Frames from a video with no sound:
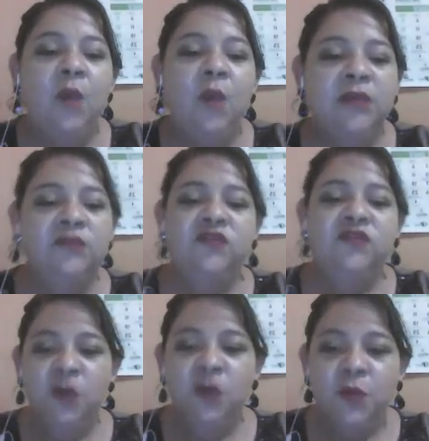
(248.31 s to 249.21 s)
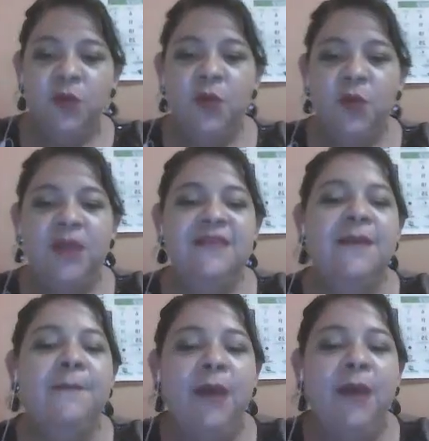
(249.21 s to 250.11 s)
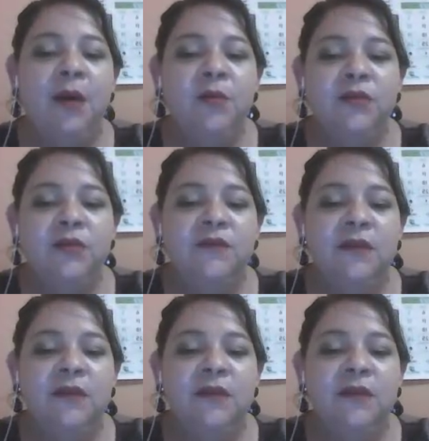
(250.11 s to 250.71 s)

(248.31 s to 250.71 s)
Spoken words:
want to show you is about